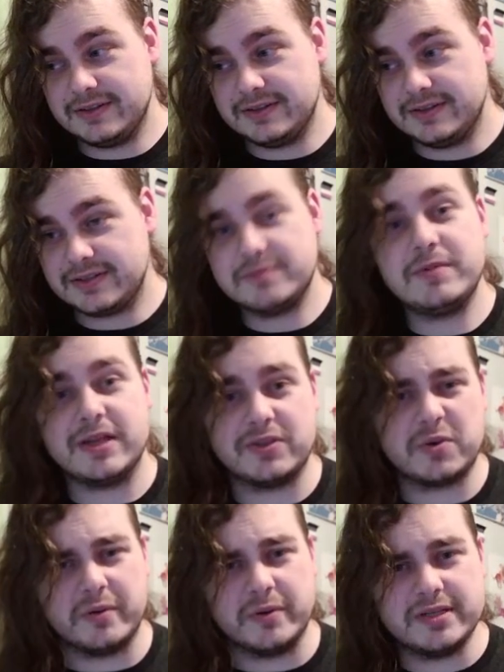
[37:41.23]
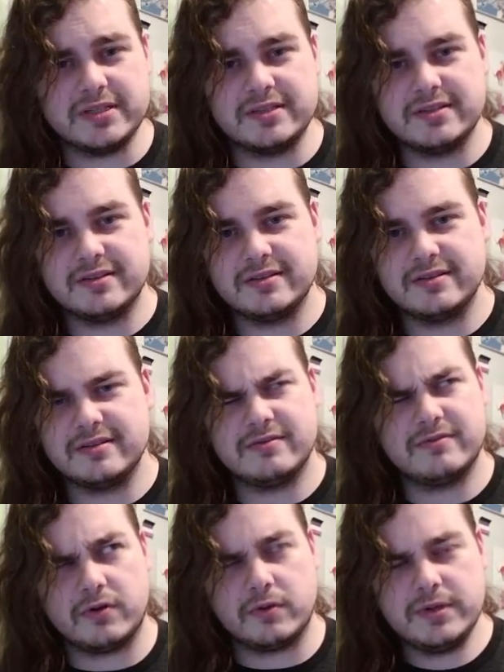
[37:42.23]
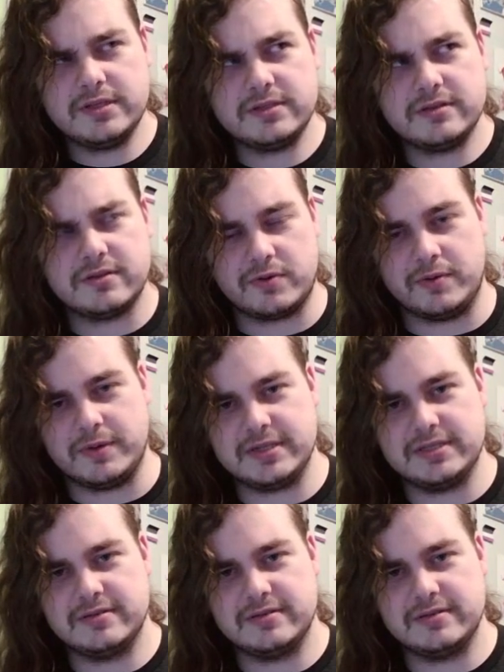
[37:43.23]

It's like 3 weeks. 4 weeks? 3 weeks.